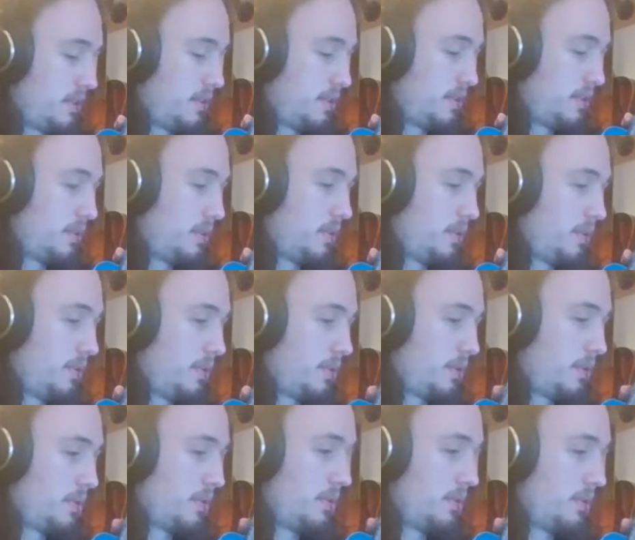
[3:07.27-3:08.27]
2,
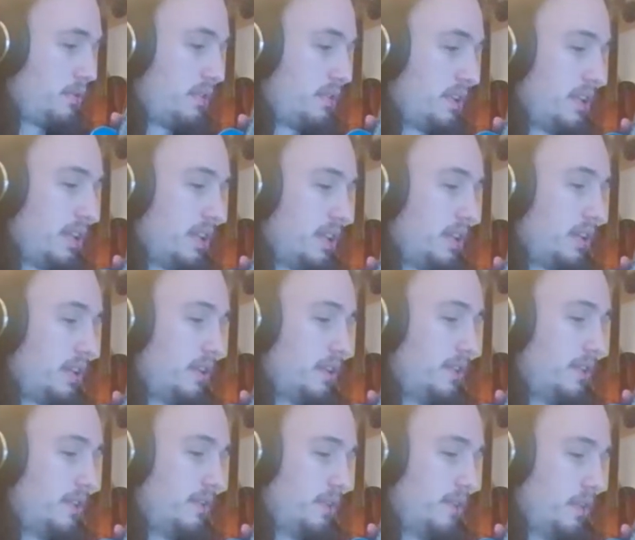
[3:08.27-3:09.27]
3,
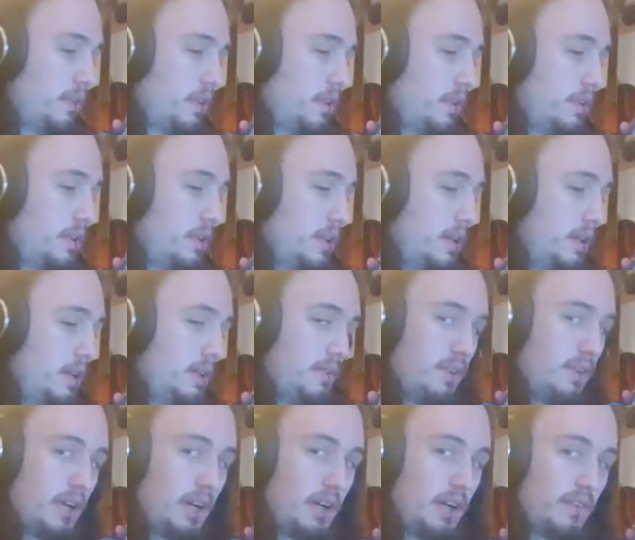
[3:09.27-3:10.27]
4,
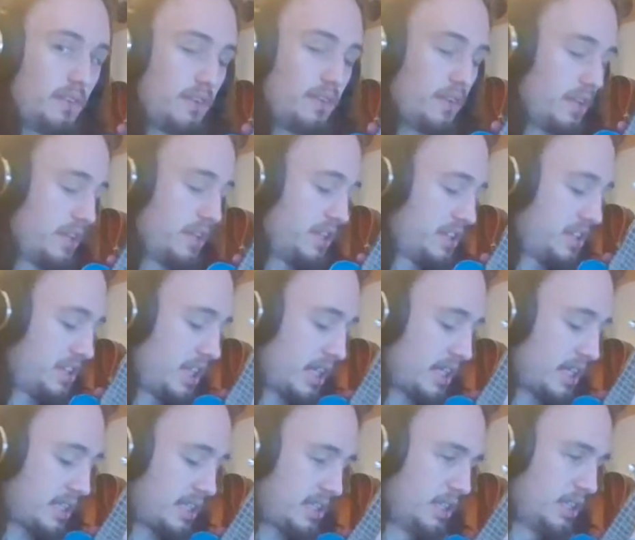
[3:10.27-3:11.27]
5,
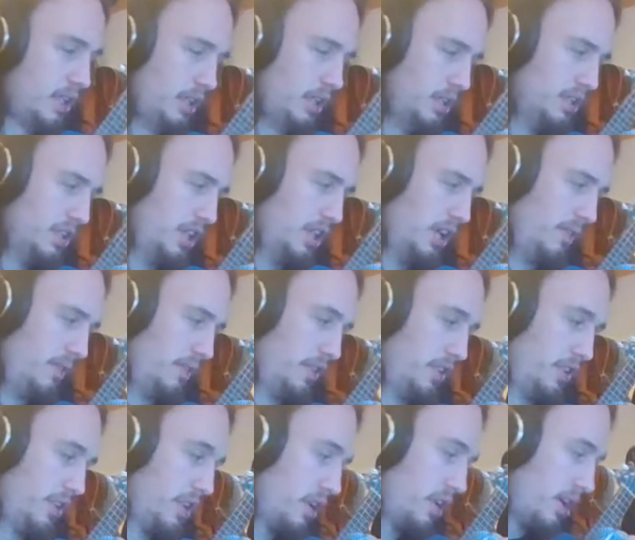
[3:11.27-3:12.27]
6,
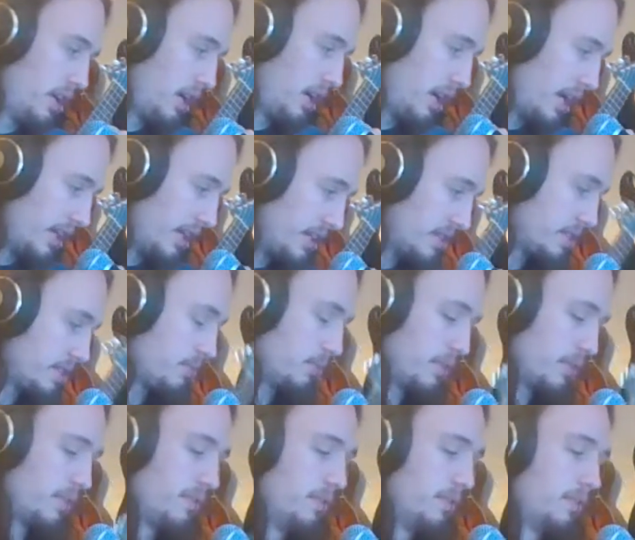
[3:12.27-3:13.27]
7, 8.
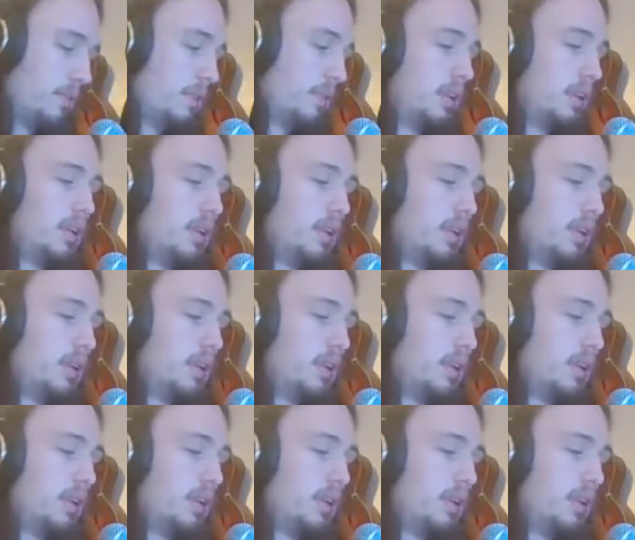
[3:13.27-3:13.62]
Wonderful.